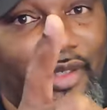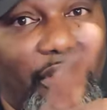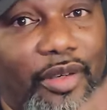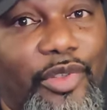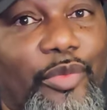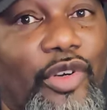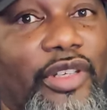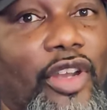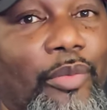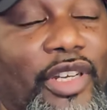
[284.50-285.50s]
Kirby
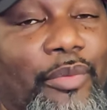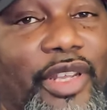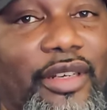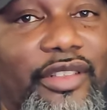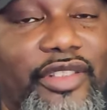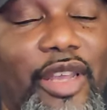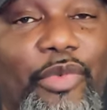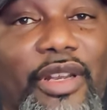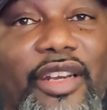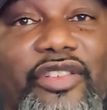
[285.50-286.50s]
Smart, y'all better make an
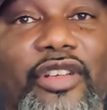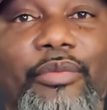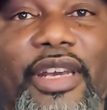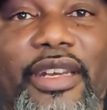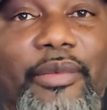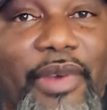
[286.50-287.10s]
example out of somebody.